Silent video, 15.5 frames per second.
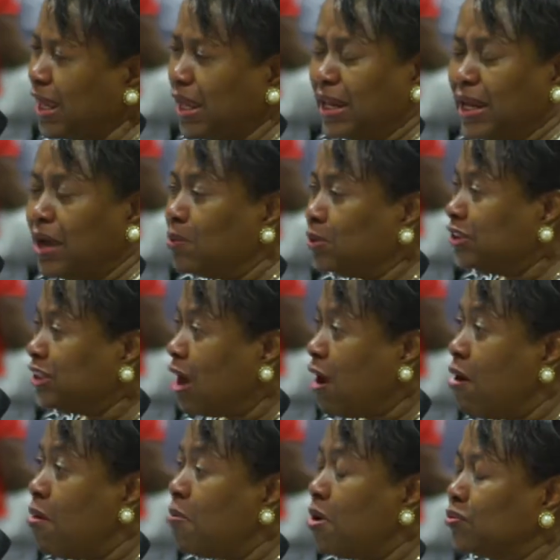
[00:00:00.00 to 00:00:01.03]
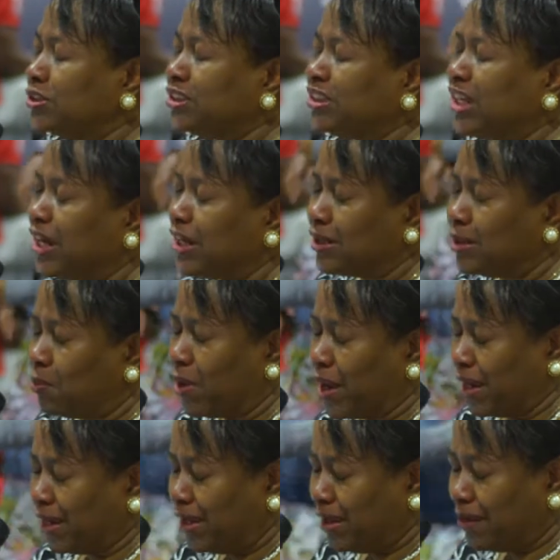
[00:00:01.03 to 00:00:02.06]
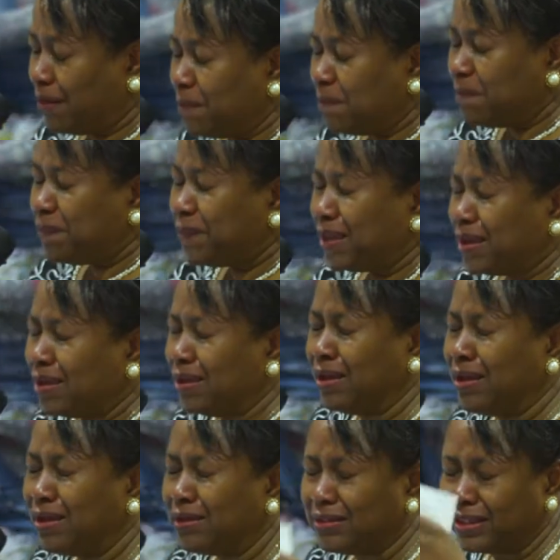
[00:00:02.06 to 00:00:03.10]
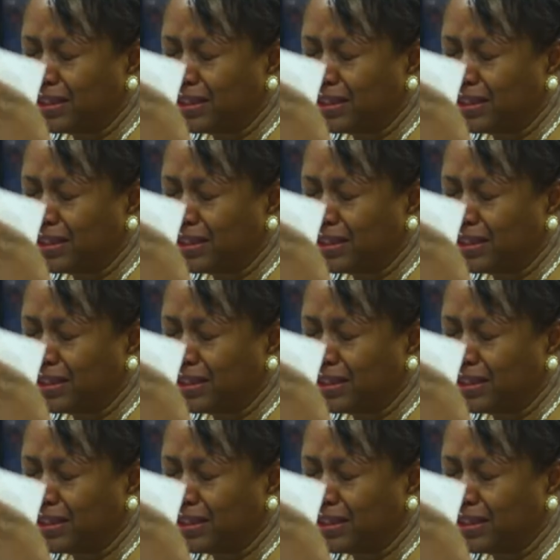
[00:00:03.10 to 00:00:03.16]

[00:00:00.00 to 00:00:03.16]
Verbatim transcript: And I was almost taken away.